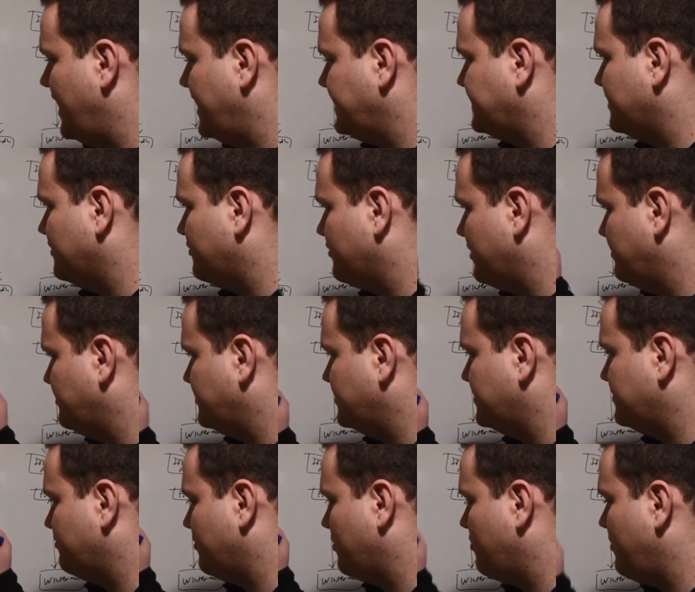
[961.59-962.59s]
a Let's
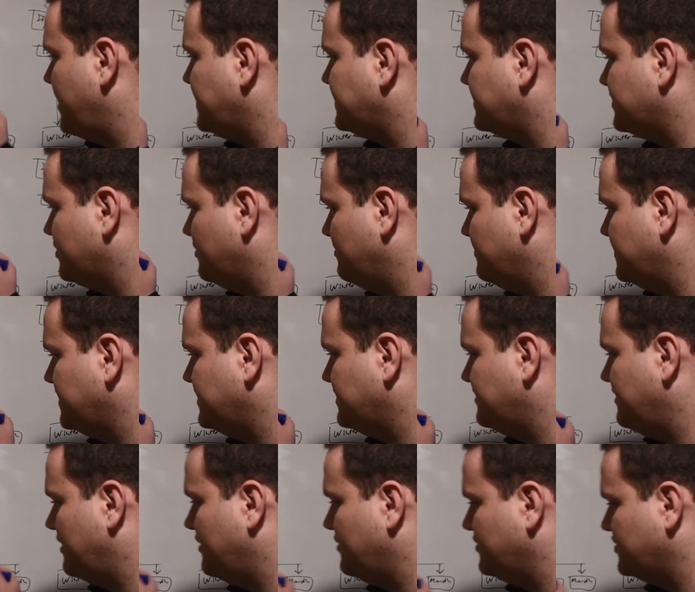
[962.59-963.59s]
Encrypt request comes
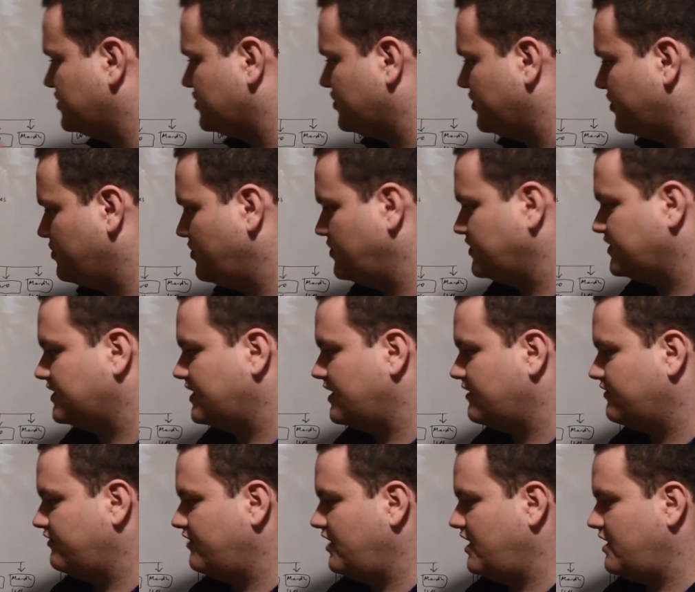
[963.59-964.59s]
into the cluster, it goes to
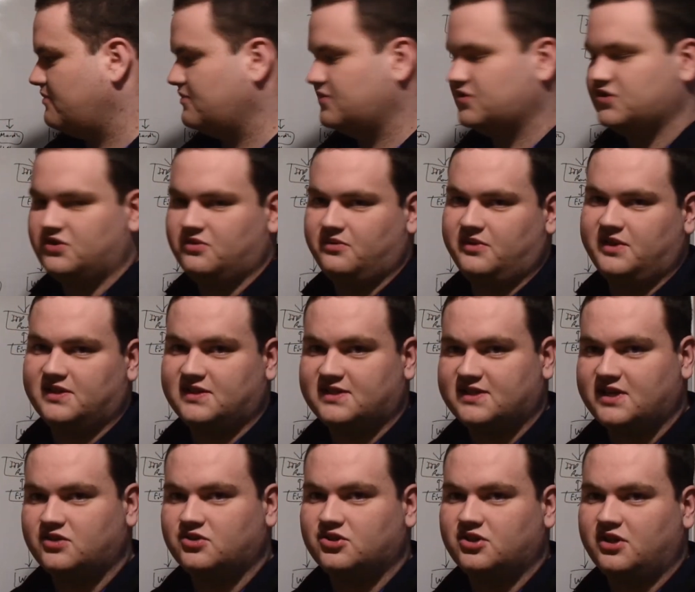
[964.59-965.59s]
that VM so that we can
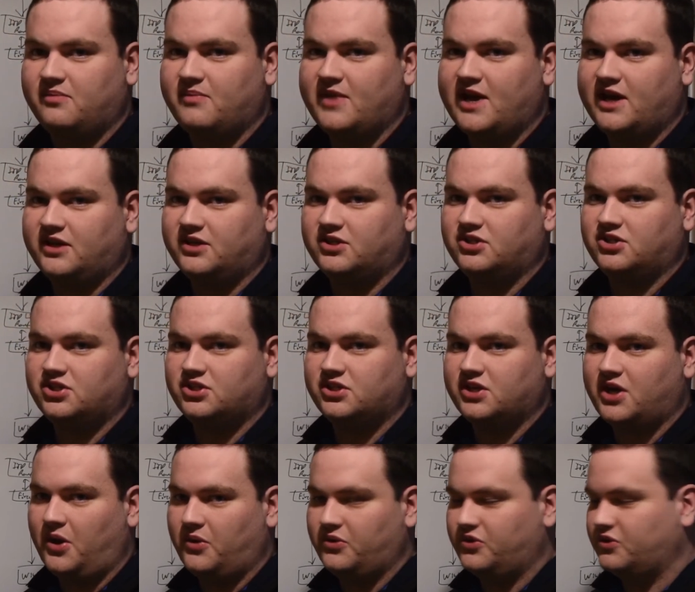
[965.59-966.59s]
centrally
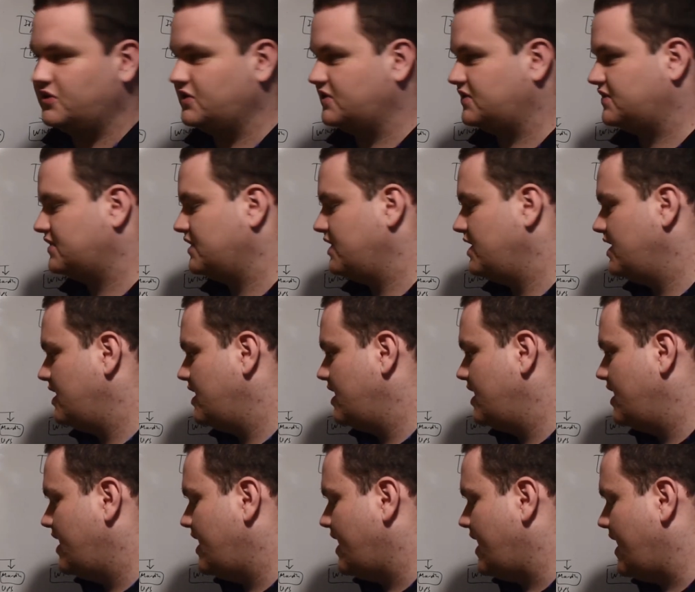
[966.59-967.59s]
manage how those
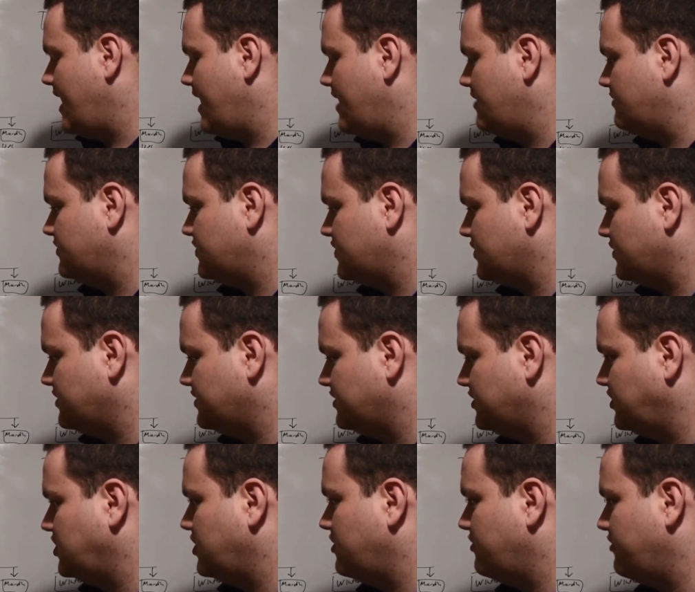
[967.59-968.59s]

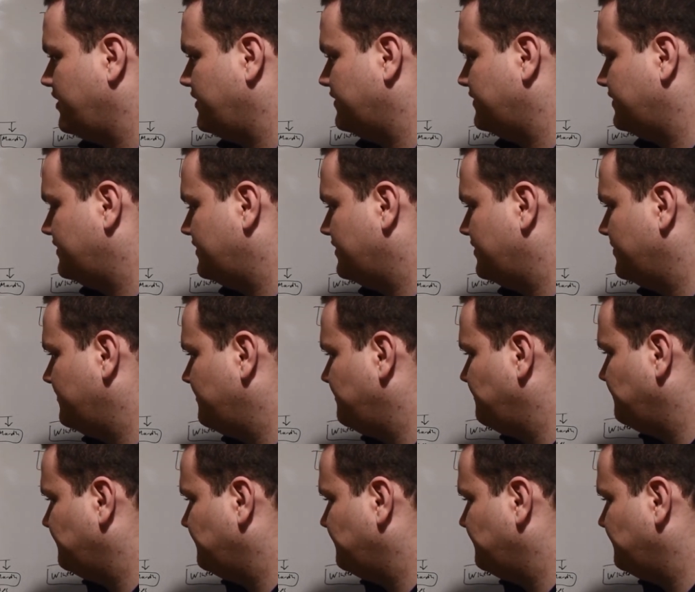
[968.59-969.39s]
certs are generated.